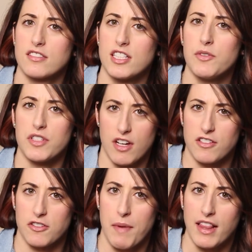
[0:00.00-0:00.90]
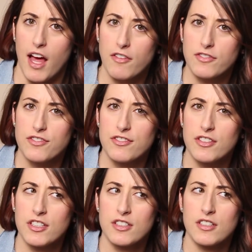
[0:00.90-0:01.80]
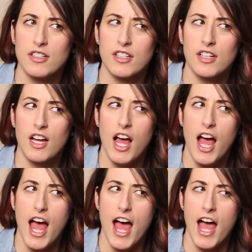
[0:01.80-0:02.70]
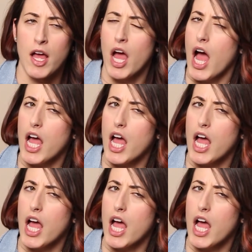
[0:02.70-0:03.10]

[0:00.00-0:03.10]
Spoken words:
He was also my love. And